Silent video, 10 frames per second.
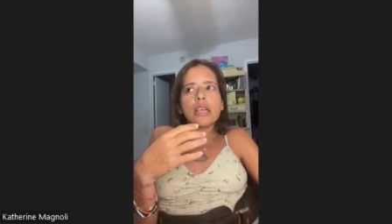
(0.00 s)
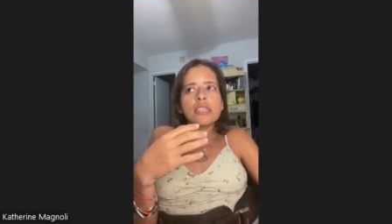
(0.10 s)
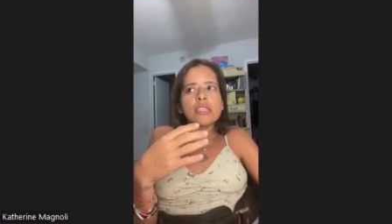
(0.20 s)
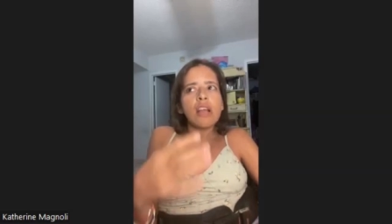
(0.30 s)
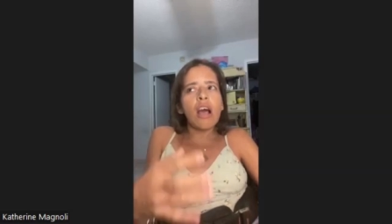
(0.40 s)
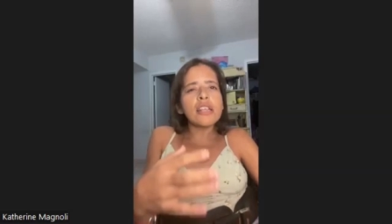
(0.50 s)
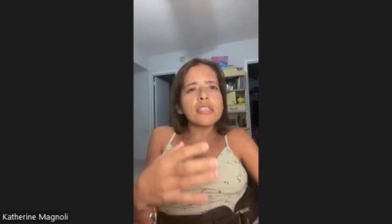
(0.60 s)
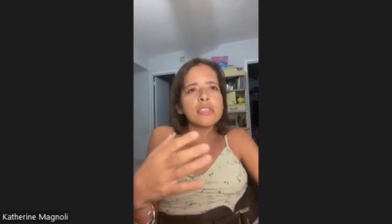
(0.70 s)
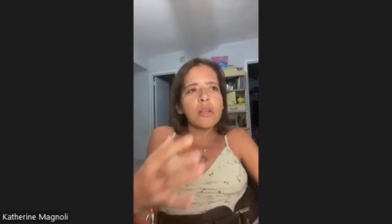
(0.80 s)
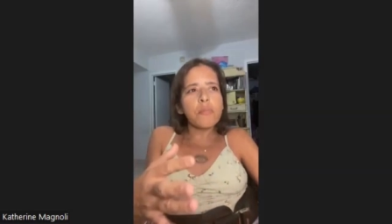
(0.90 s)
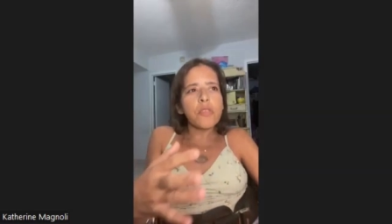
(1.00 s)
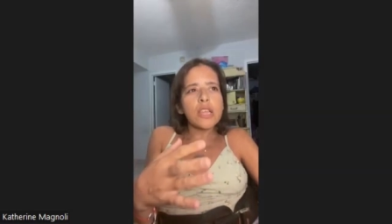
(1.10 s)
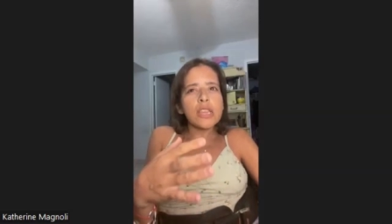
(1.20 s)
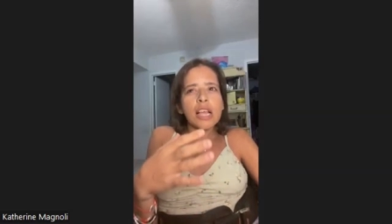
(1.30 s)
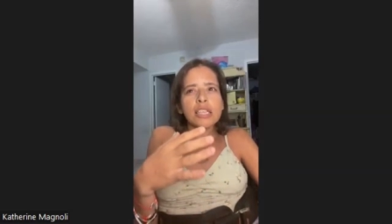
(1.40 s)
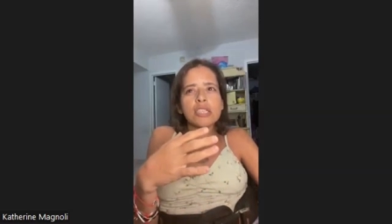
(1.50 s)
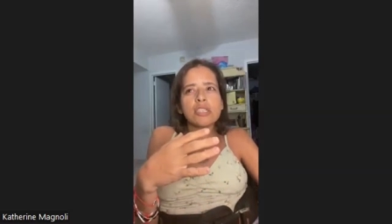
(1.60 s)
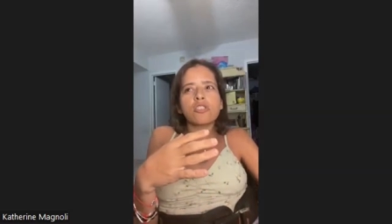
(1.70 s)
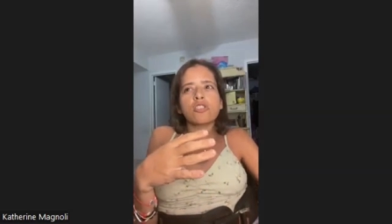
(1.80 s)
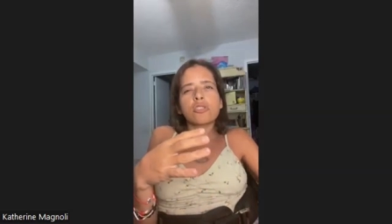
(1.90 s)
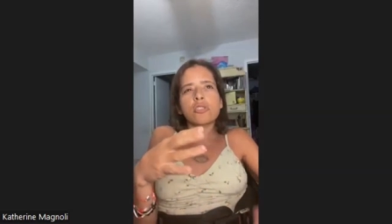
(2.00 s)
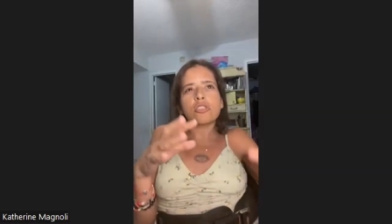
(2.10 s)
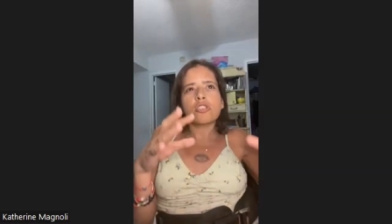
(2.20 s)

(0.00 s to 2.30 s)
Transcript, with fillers: it's not something that's